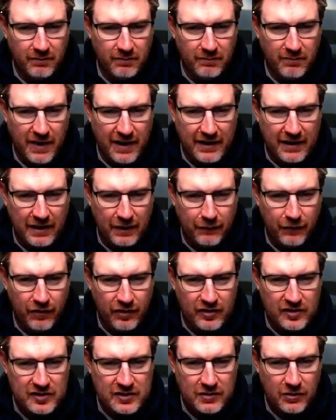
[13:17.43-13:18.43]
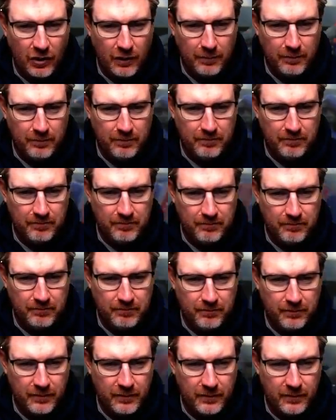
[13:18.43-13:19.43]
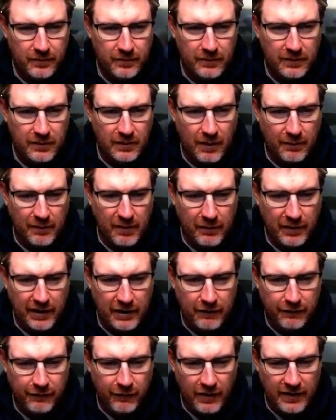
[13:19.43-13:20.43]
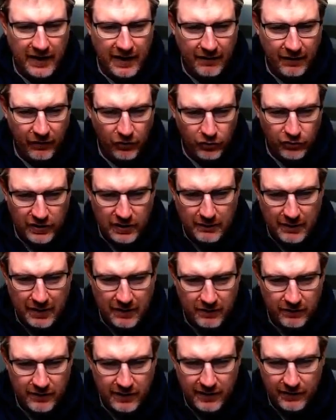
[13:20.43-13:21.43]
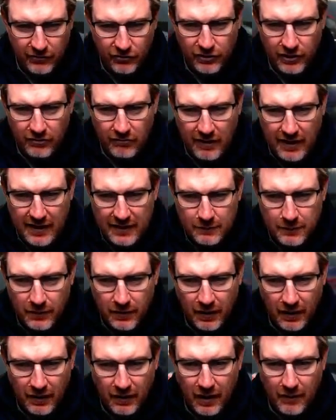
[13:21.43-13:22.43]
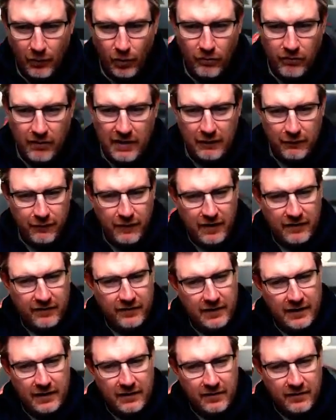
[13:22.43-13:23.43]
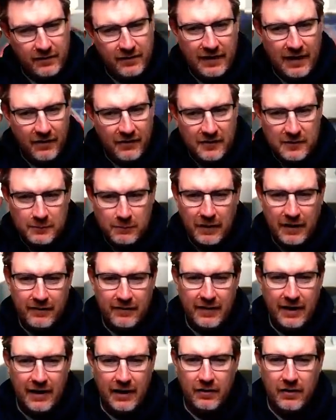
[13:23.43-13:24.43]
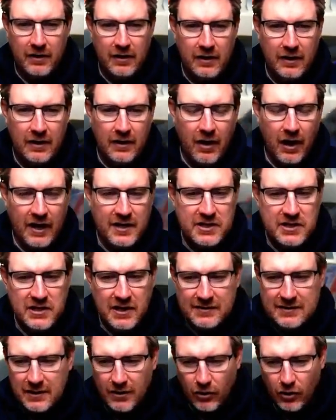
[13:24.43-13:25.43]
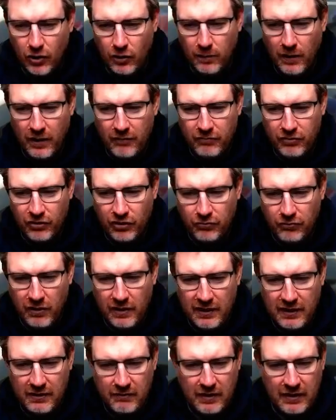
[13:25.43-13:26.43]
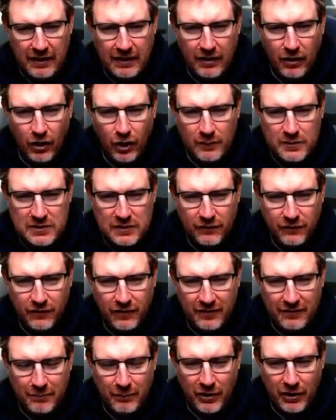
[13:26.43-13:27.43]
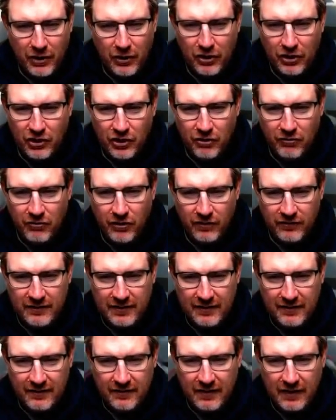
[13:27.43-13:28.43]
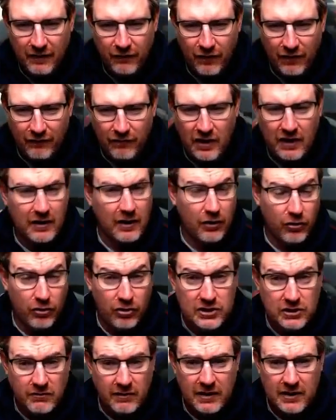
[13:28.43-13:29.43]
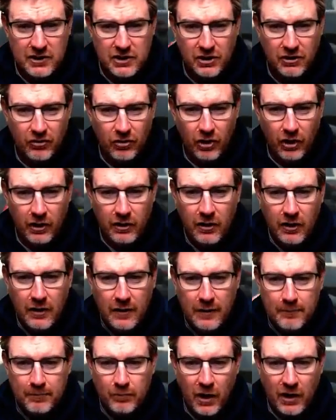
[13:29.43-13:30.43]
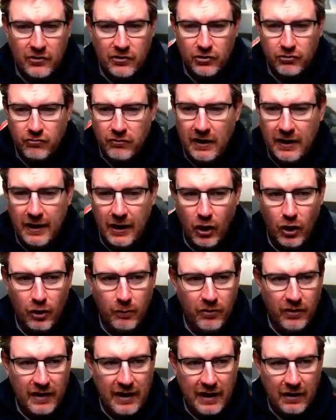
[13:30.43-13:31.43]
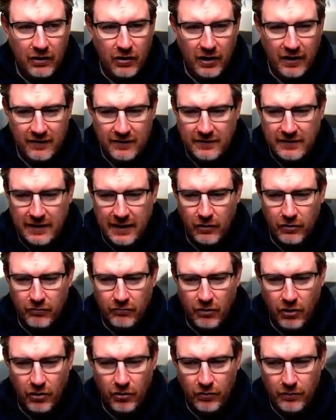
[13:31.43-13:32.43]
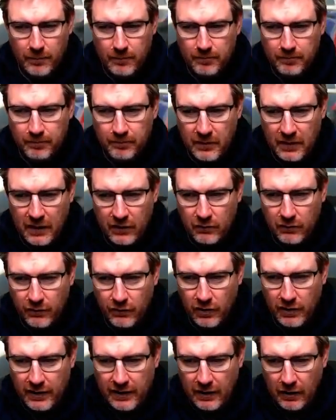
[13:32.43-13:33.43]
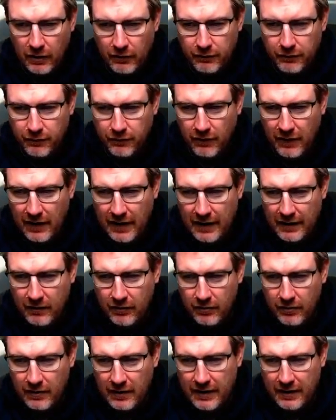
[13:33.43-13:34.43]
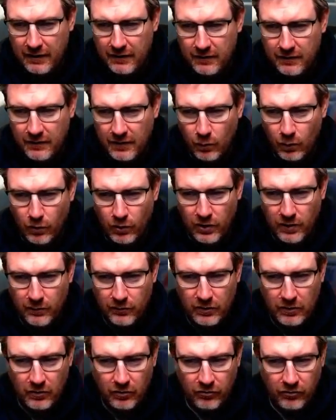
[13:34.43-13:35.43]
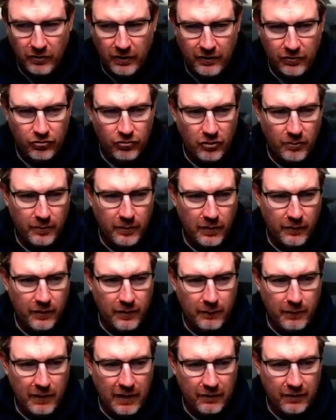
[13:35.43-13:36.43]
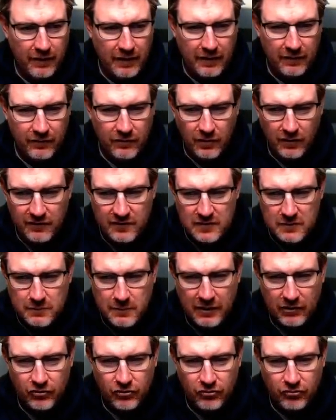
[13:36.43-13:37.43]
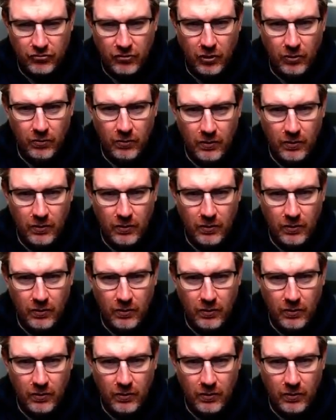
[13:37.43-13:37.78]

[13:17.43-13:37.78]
make up for the stop? I mean, we're going to find out. That's what's going to make this an interesting race. But I'm already fascinated to see how this plays out. I just really, really hope, just for my own curiosity to see if I've done a good strategy or not, I just really hope that our guys stay on the road. As we've got a yellow flag, and it's Williams, it looks like, that's dropping off the back there. So I suspect Stroll.